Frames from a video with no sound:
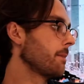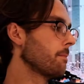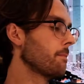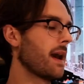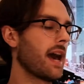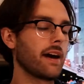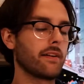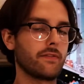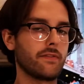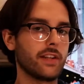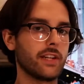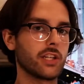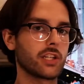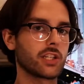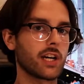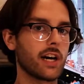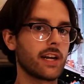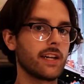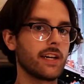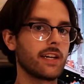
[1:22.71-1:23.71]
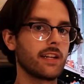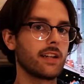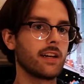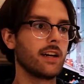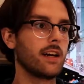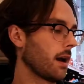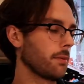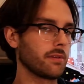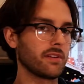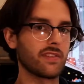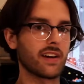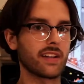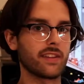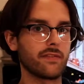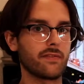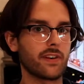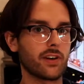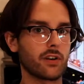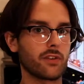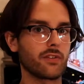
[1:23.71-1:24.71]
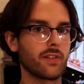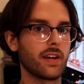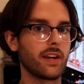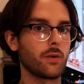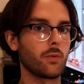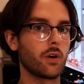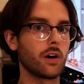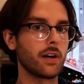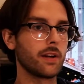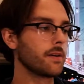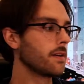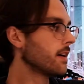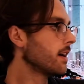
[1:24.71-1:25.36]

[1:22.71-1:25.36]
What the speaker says: matte finish on it. I believe I had a Varathane one,